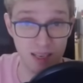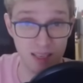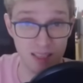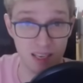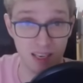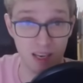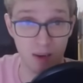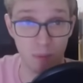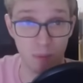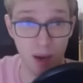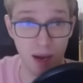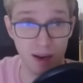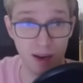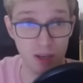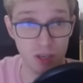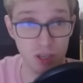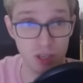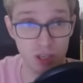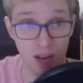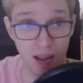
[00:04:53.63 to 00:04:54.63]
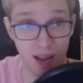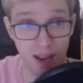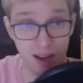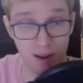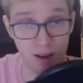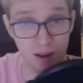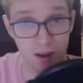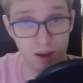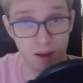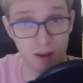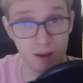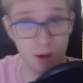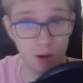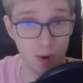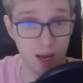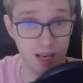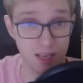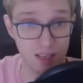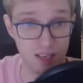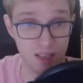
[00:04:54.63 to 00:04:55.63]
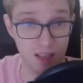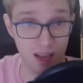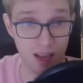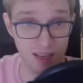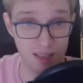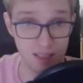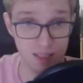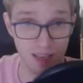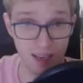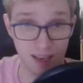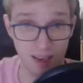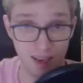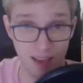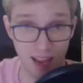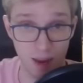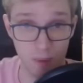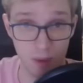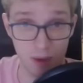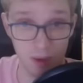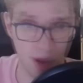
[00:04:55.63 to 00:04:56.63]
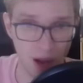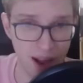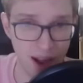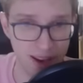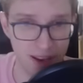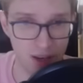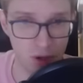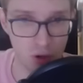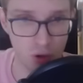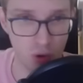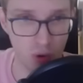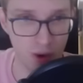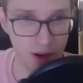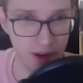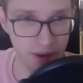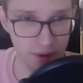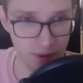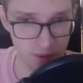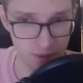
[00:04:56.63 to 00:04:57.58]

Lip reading: that can punish a terrastalized Kingambit. Iron Crown